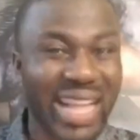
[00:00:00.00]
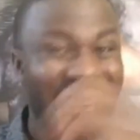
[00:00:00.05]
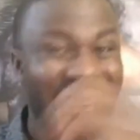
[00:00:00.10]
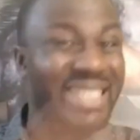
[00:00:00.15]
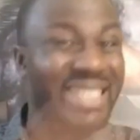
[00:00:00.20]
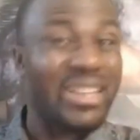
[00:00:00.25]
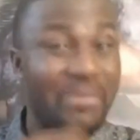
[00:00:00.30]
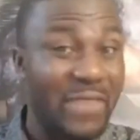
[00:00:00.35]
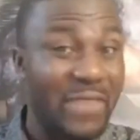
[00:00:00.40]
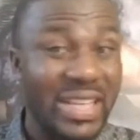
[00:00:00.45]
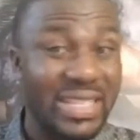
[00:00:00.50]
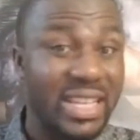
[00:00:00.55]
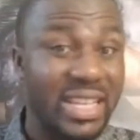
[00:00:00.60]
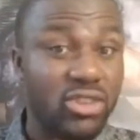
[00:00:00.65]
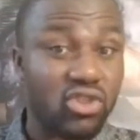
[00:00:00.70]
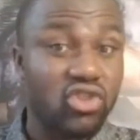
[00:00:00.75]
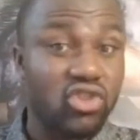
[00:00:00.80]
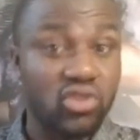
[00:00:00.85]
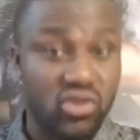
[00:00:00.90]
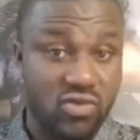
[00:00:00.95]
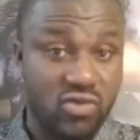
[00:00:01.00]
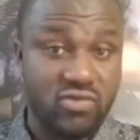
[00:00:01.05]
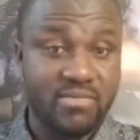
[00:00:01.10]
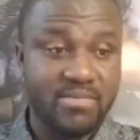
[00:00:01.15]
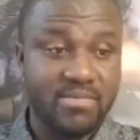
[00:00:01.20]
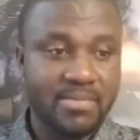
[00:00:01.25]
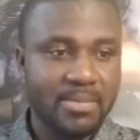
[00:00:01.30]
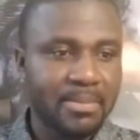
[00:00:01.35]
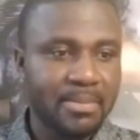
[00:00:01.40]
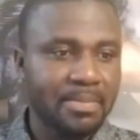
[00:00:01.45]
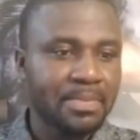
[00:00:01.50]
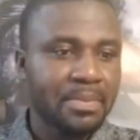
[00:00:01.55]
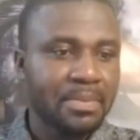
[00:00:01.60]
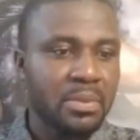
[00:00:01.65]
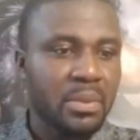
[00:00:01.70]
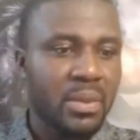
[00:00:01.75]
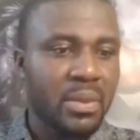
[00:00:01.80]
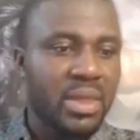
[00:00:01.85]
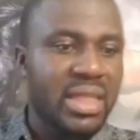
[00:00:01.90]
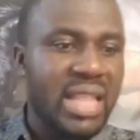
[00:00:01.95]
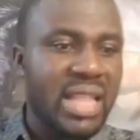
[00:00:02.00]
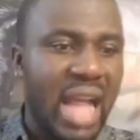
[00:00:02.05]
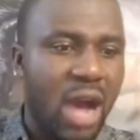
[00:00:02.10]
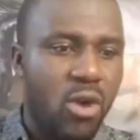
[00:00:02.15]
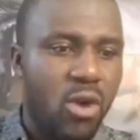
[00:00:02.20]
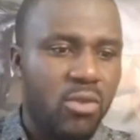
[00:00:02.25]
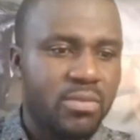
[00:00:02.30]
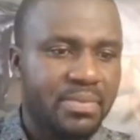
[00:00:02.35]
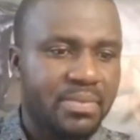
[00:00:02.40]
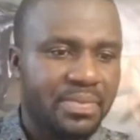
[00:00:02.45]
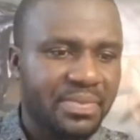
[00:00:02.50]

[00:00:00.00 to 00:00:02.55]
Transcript: That is the first thing you should know. Now,